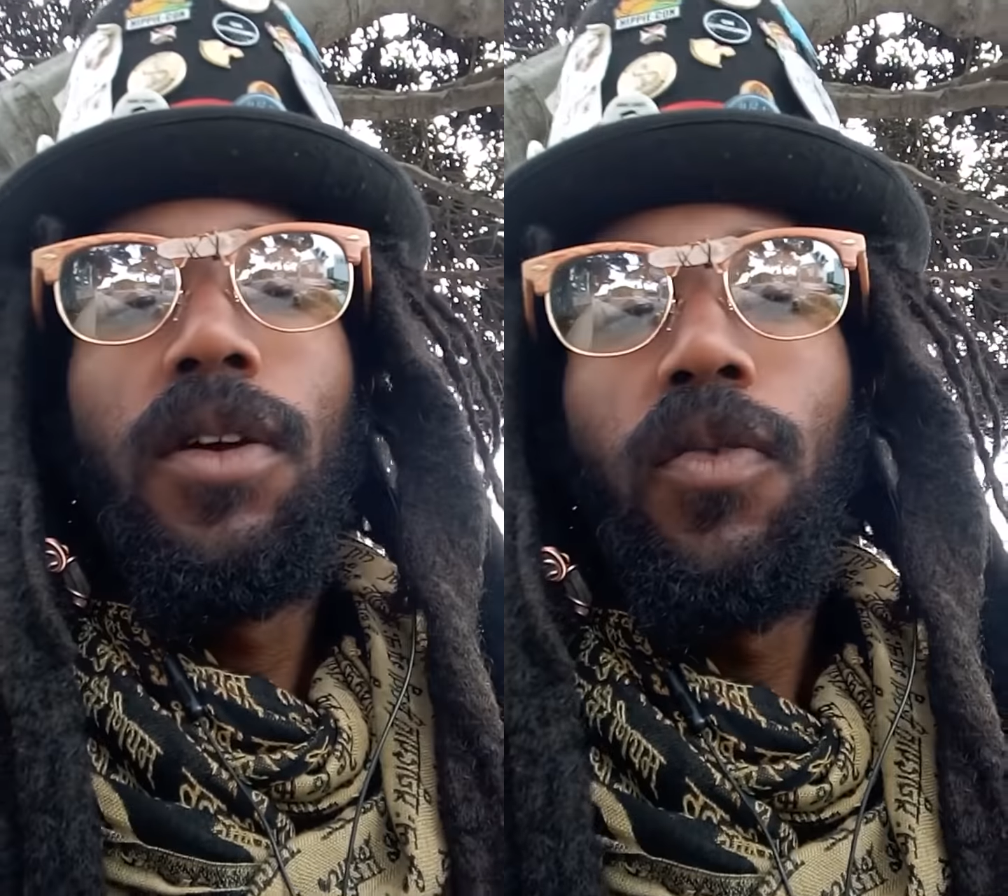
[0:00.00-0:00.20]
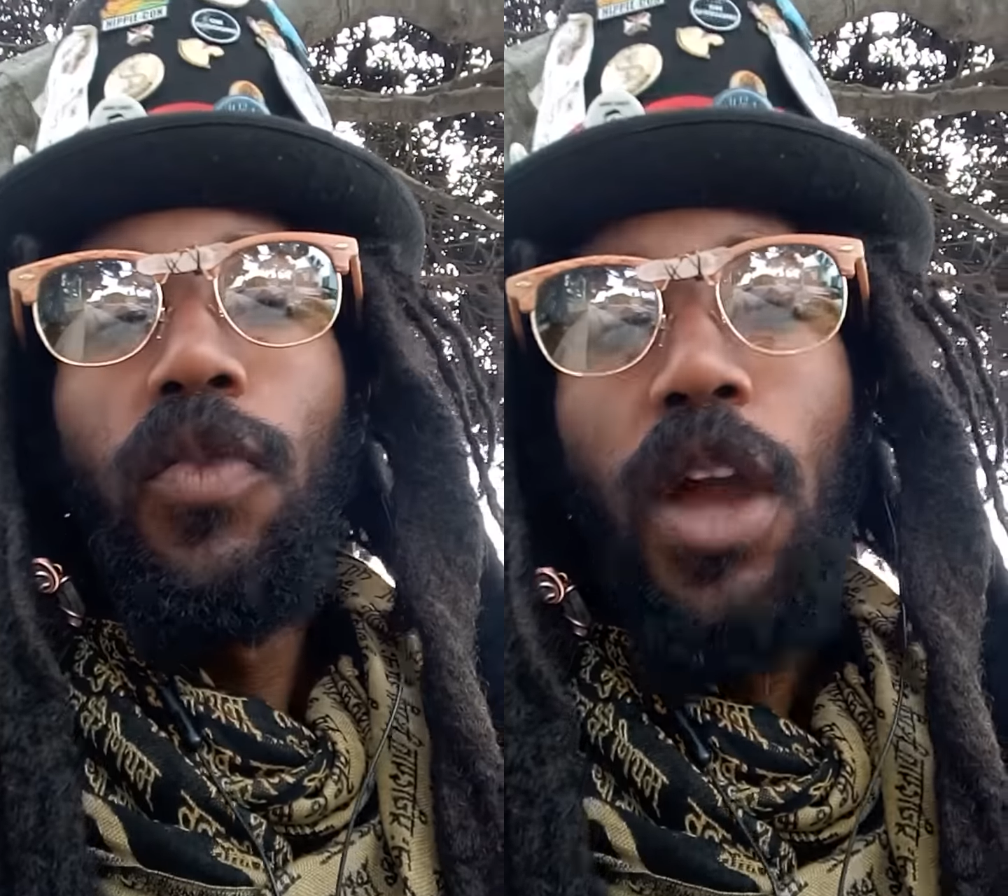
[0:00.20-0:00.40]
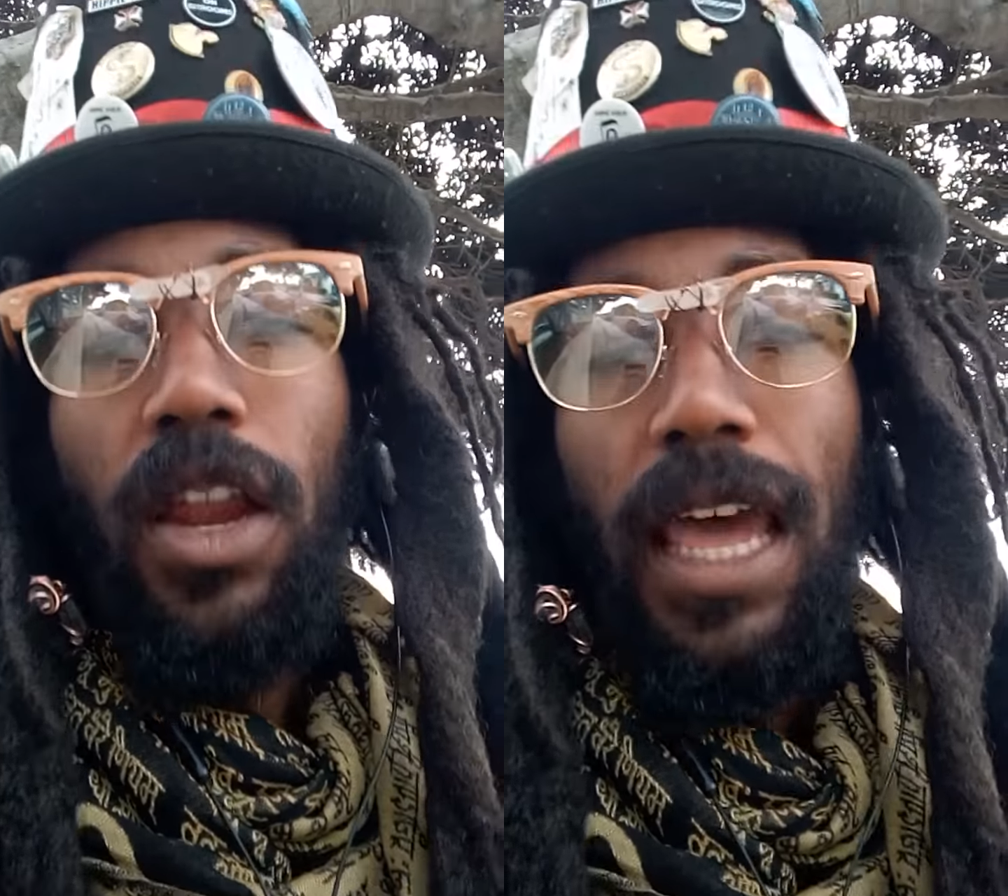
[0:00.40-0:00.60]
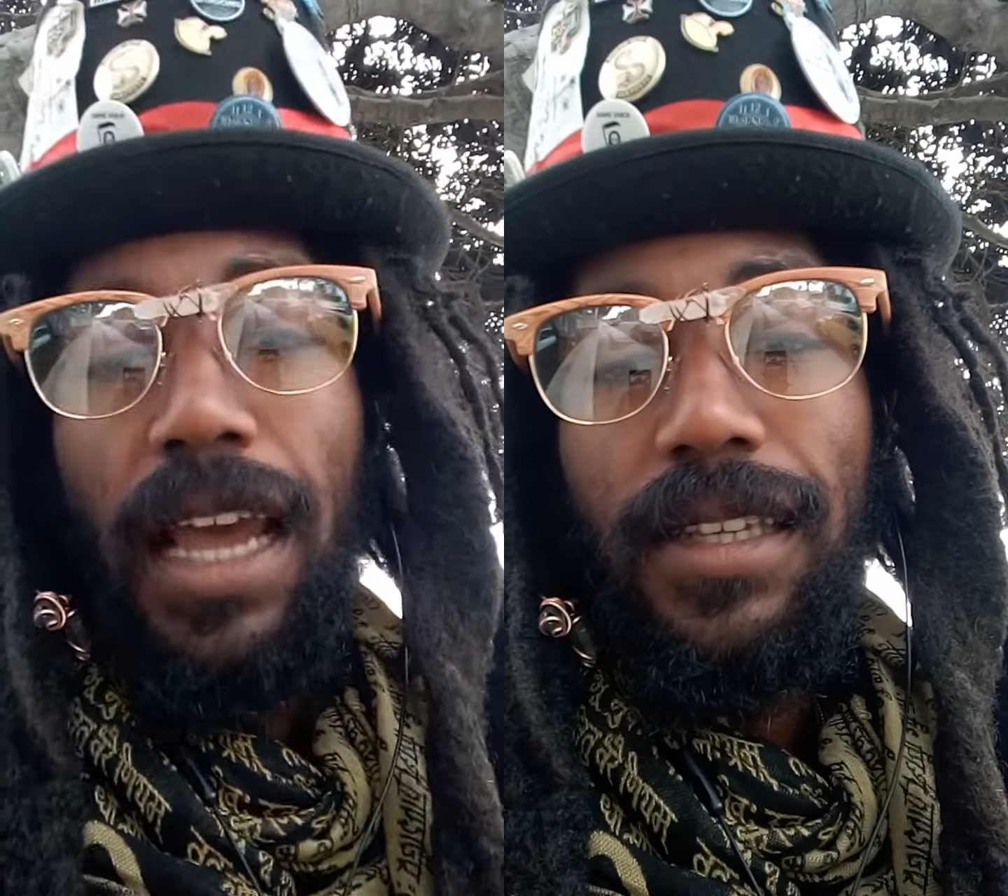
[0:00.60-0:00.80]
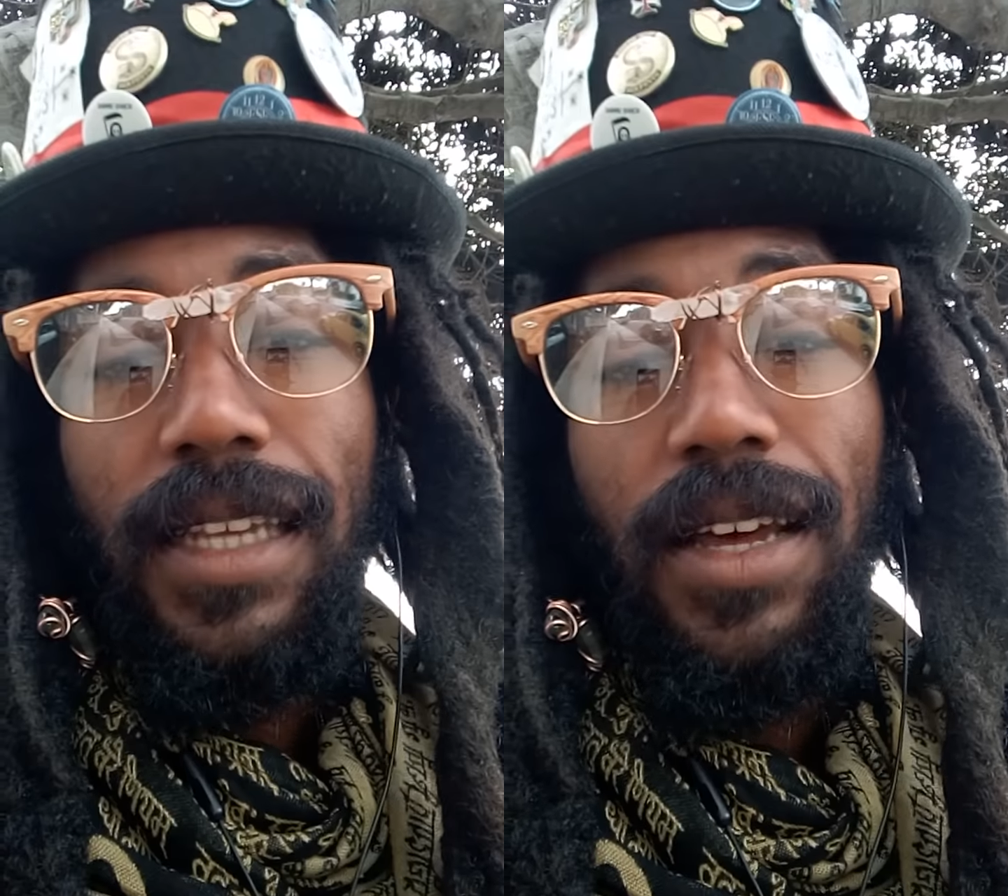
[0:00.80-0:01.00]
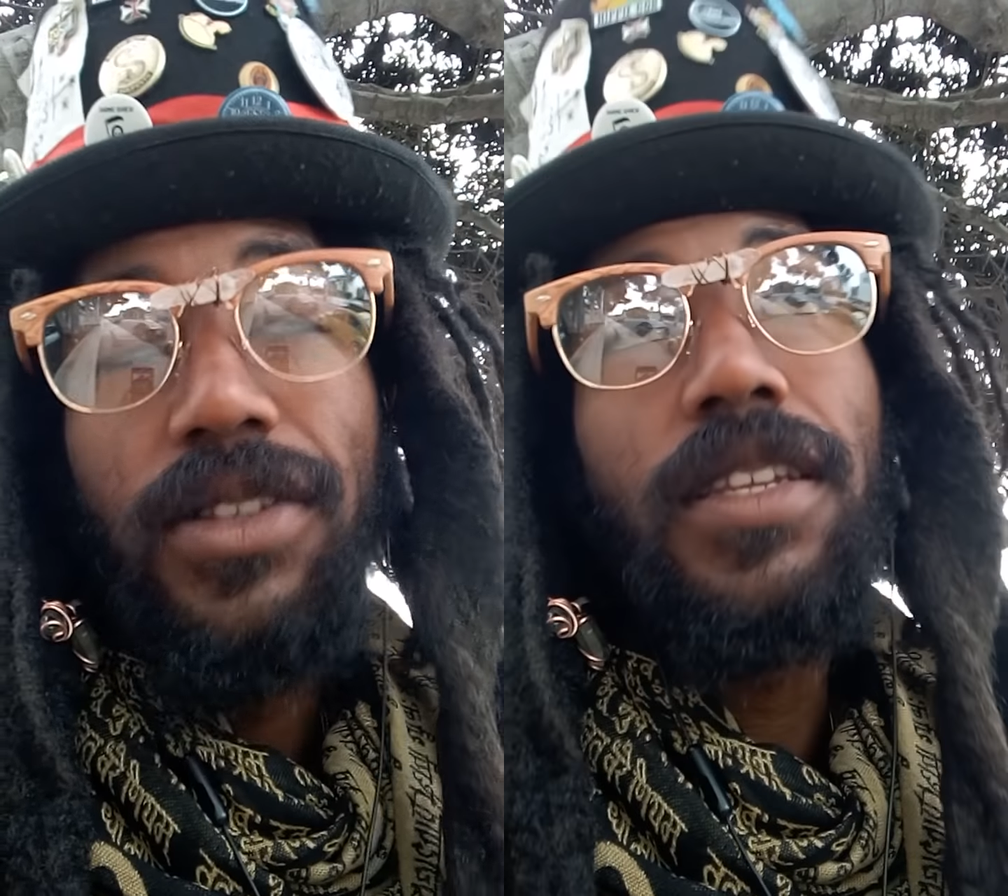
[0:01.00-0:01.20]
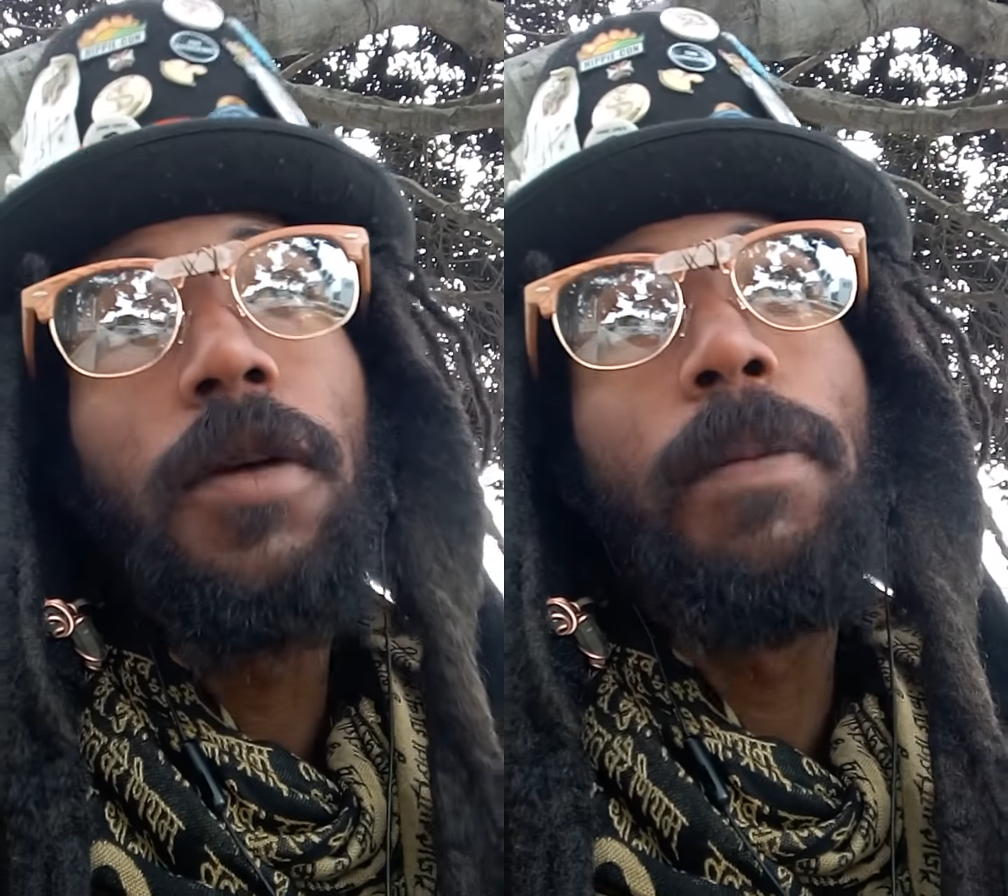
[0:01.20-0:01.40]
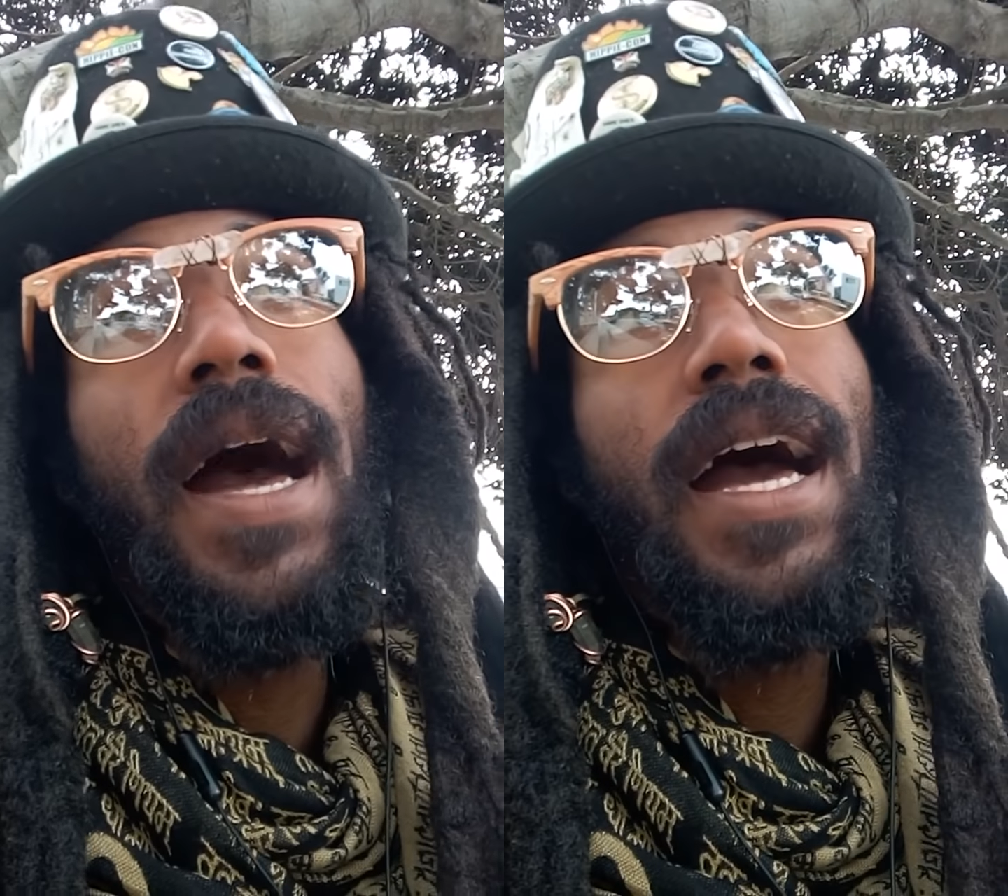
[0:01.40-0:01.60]
We are like cells in the
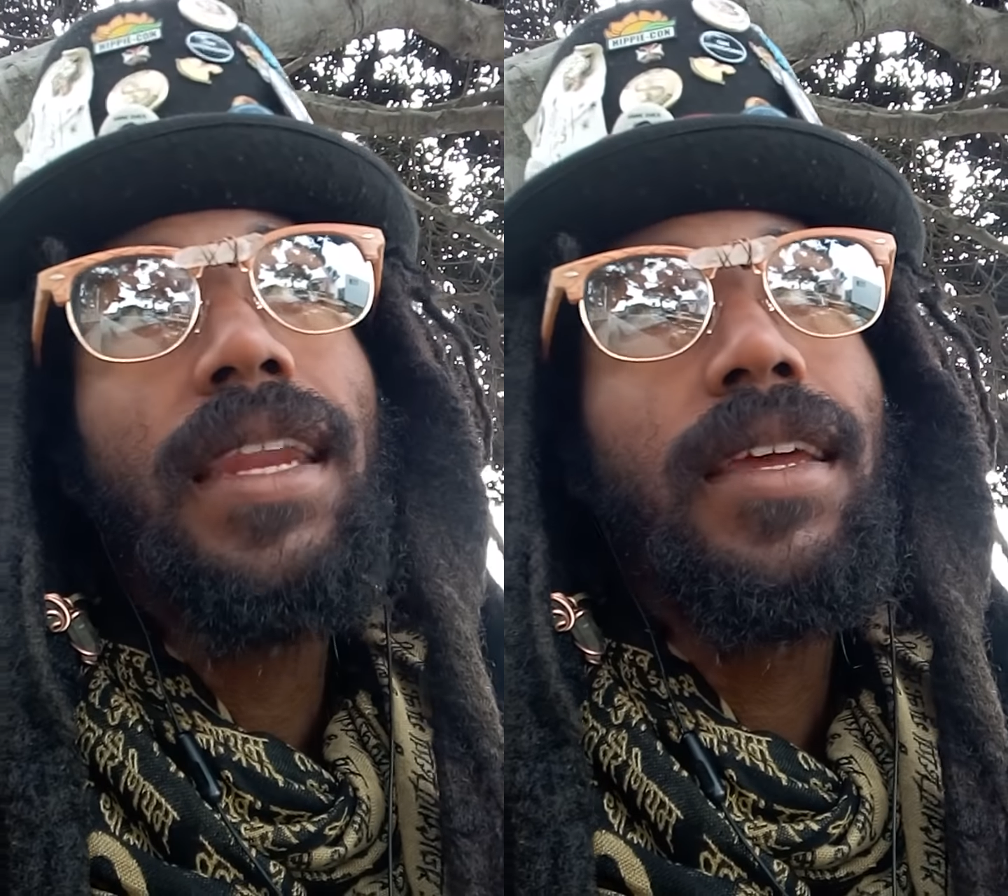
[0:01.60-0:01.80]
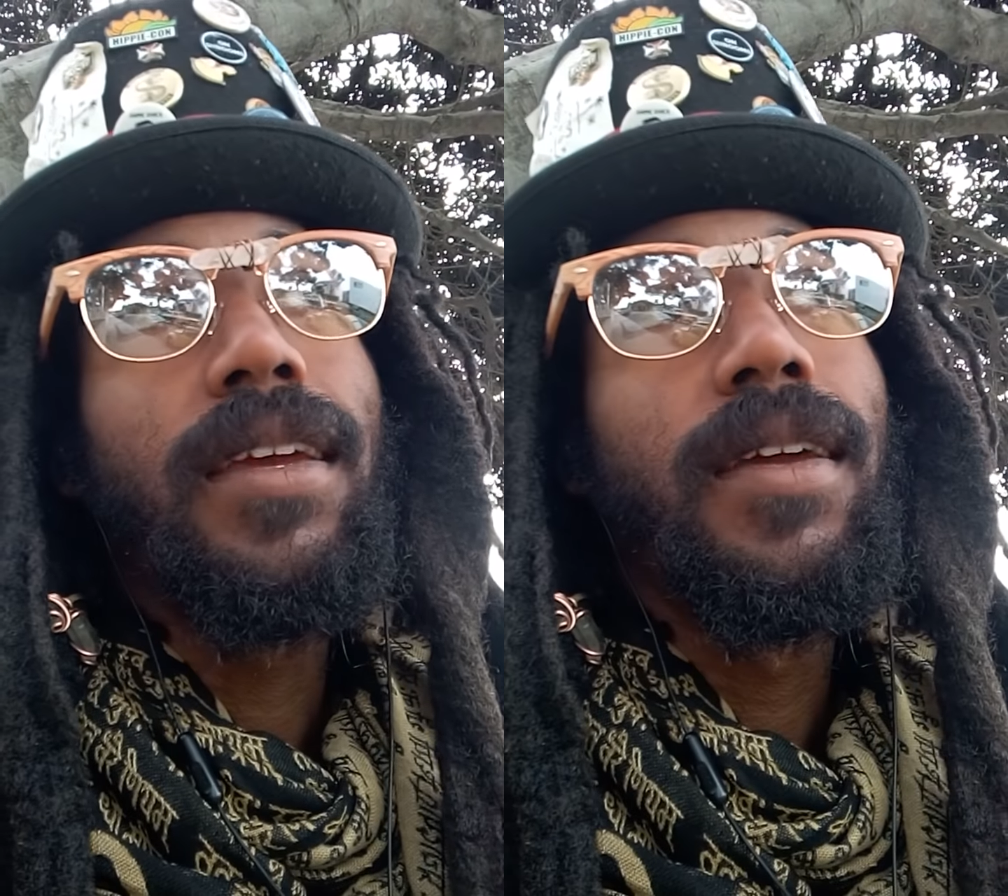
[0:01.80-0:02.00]
body.